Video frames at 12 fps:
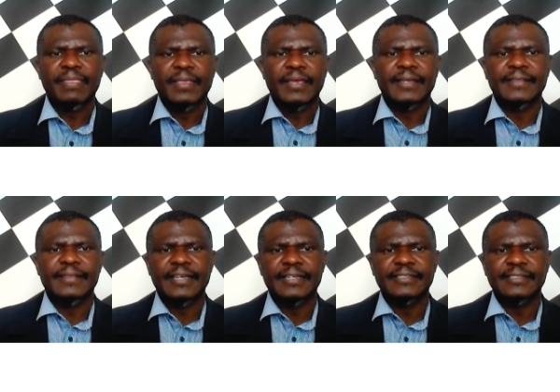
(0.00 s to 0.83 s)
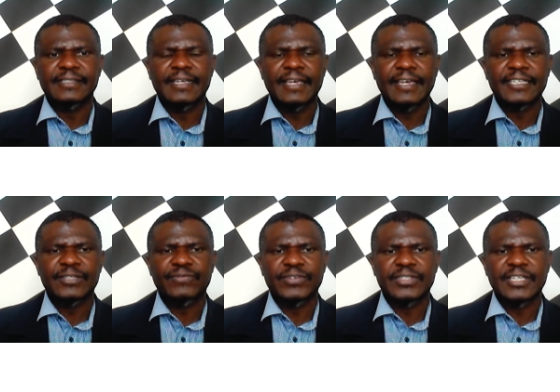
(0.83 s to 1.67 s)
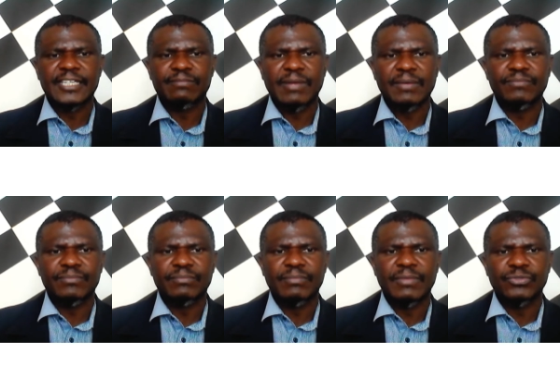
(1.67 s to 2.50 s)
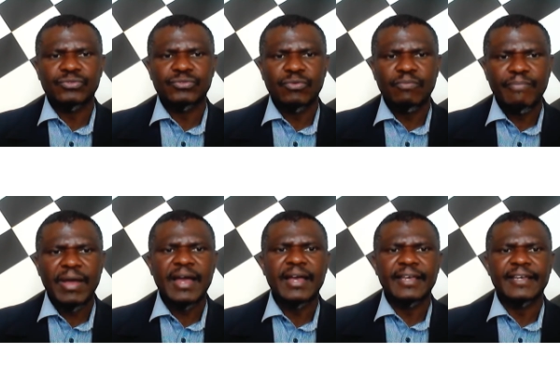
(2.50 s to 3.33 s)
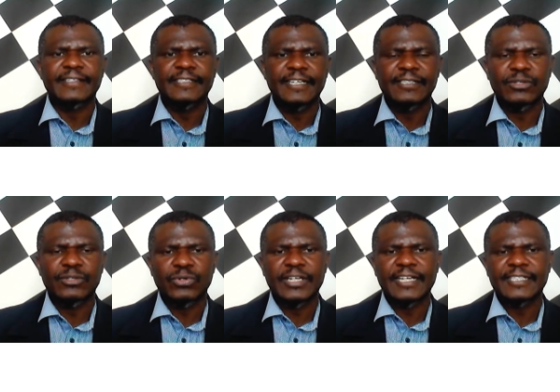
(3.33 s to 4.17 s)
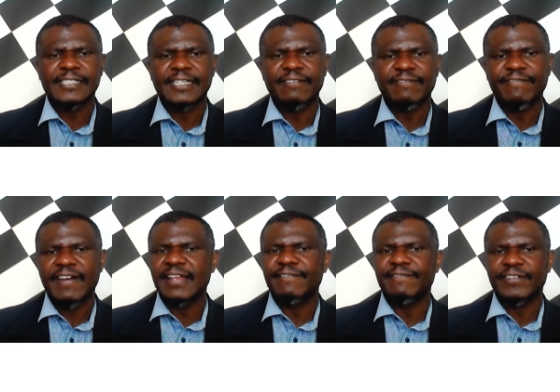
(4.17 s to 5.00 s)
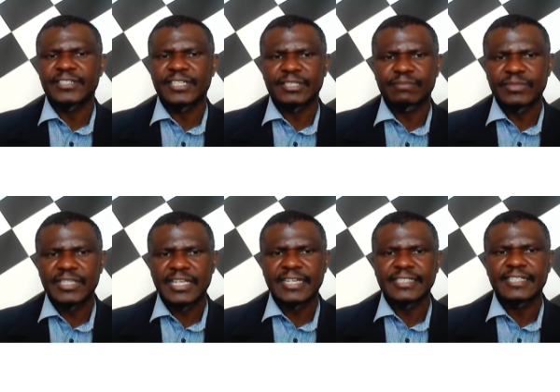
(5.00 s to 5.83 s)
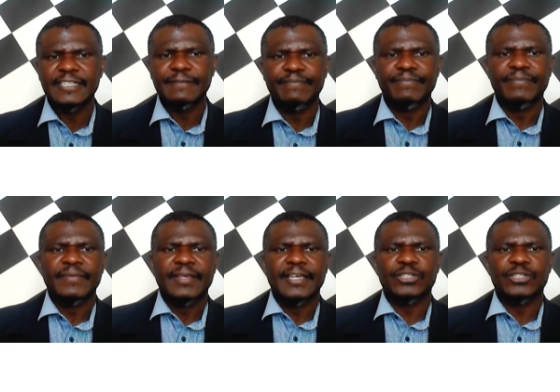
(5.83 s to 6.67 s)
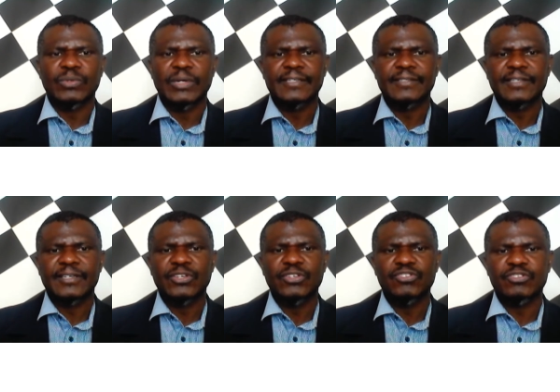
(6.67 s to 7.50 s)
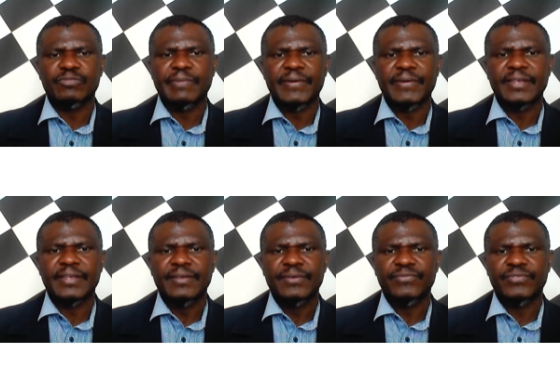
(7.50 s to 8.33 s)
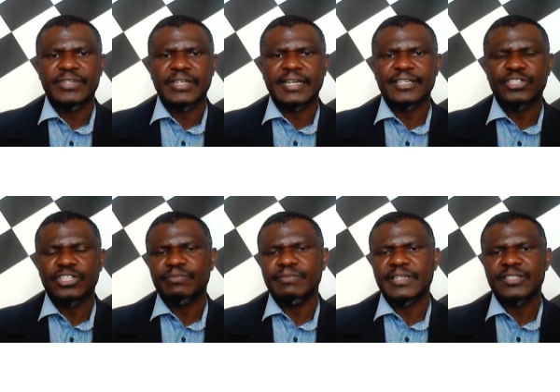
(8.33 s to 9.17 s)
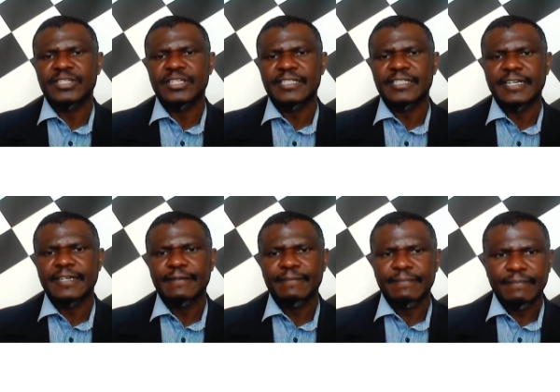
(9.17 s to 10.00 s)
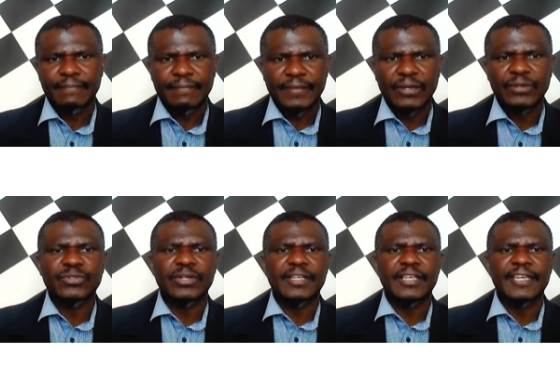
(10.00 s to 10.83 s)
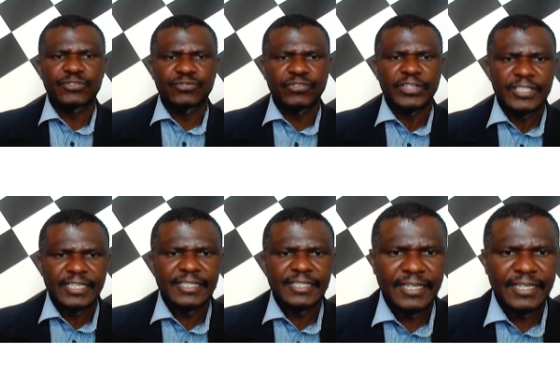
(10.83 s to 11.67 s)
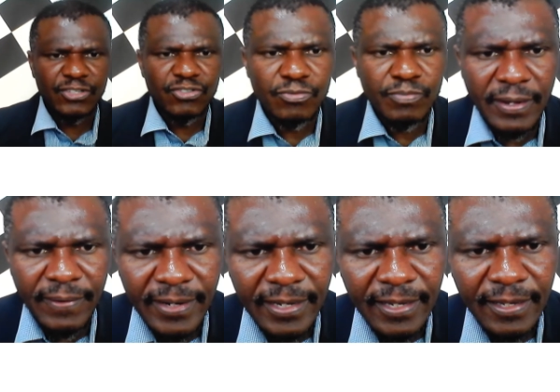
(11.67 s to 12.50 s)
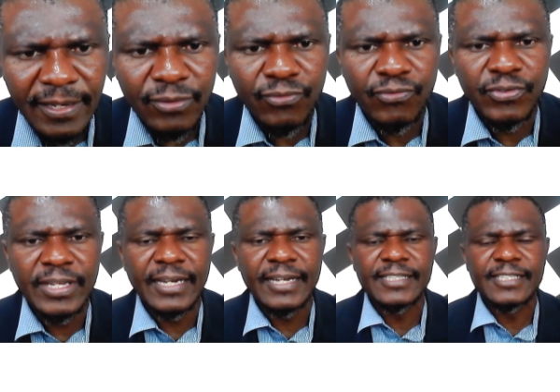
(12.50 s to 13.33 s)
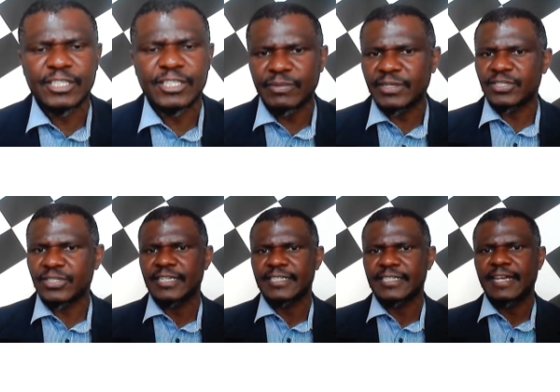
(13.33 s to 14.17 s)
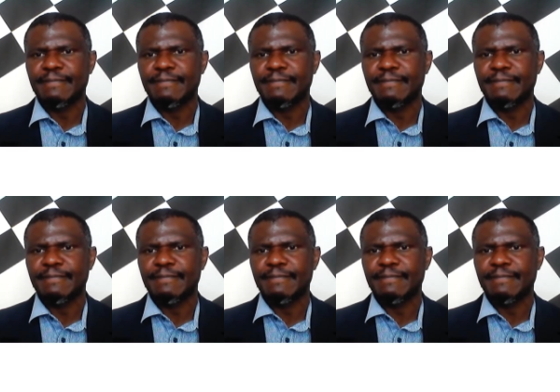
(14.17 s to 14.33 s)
and then the S versus Mashumpa, and then the Road Accident Fund versus Mtati, as well as the Kingsbury Fetal Assessment Center, H versus the Kingsbury Fetal Assessment Center.